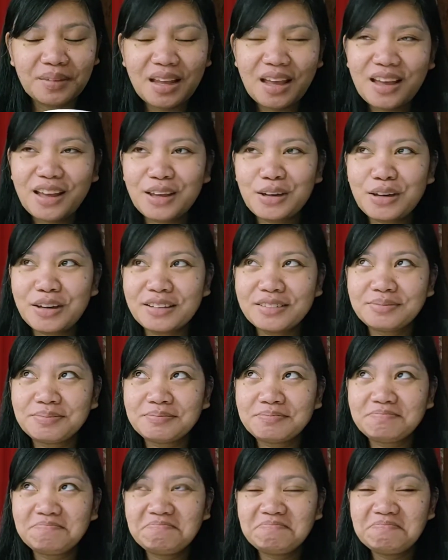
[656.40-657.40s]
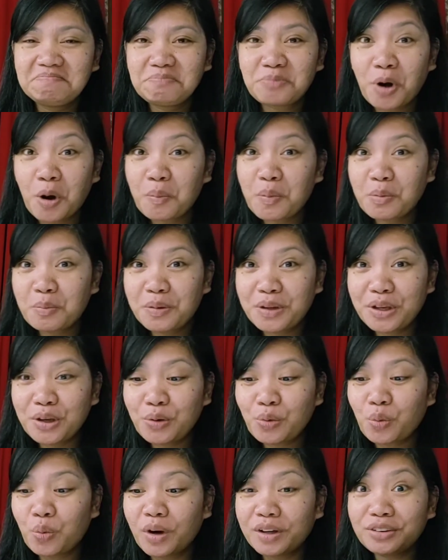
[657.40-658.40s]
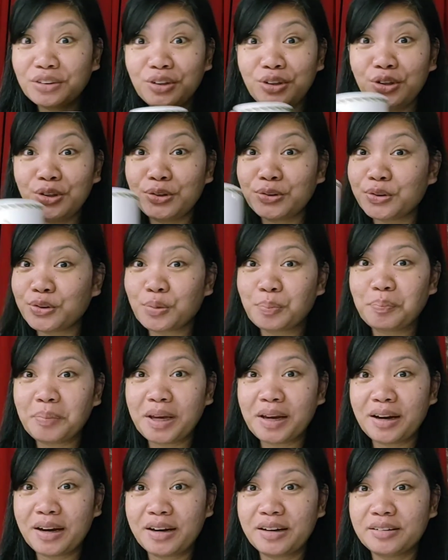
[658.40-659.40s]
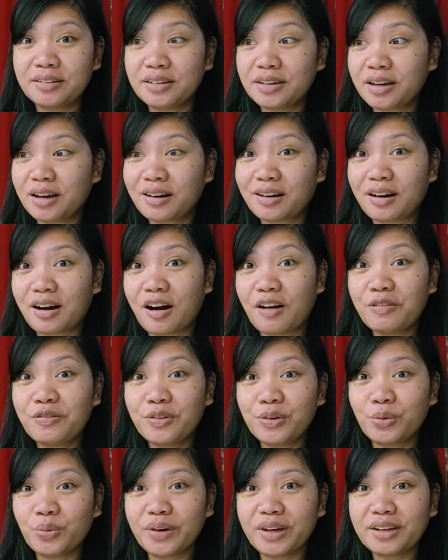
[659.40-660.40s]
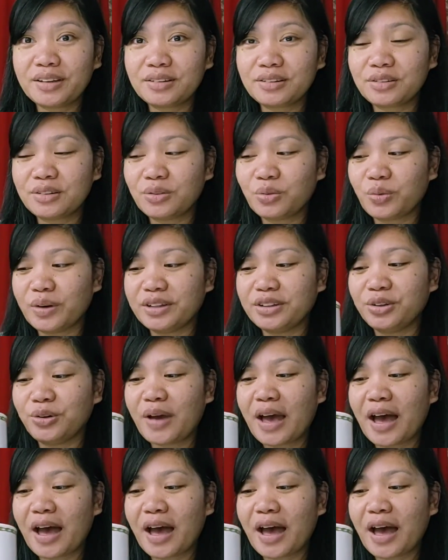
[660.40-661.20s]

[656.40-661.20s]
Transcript: And probably, what do you pair coffee with when you